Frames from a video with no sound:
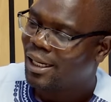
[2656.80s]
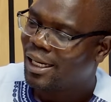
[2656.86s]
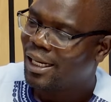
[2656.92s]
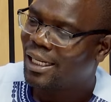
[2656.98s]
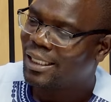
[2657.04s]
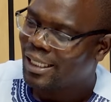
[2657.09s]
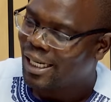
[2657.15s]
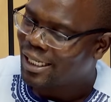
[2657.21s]

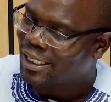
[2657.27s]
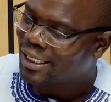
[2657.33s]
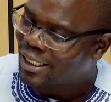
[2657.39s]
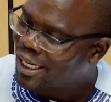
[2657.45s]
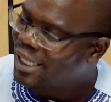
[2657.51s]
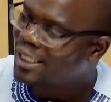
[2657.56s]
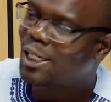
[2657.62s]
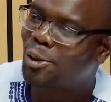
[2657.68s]
And
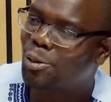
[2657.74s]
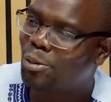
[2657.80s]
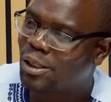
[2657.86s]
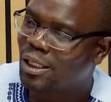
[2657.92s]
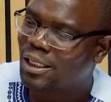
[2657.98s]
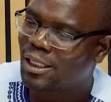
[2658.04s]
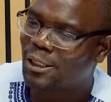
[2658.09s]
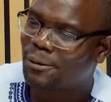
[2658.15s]
related to
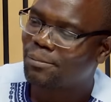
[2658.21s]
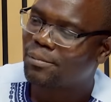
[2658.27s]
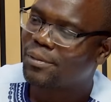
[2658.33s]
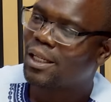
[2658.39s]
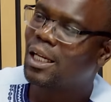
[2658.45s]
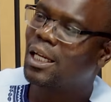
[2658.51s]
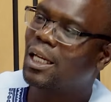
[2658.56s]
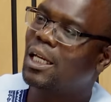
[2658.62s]
this,
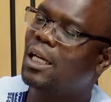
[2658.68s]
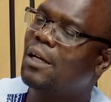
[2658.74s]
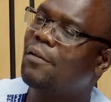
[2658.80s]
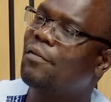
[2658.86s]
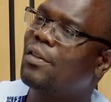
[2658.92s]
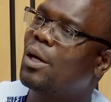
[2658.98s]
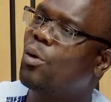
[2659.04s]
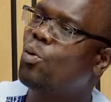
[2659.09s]

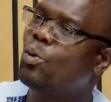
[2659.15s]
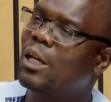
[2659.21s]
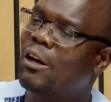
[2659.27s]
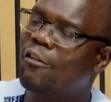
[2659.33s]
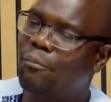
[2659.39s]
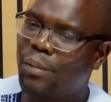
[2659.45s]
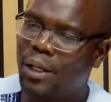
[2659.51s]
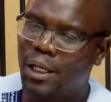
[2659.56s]
if there would
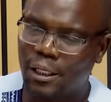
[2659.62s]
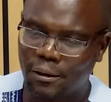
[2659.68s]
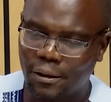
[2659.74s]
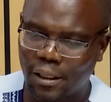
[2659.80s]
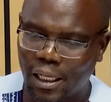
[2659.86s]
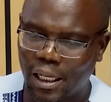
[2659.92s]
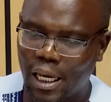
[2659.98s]
have been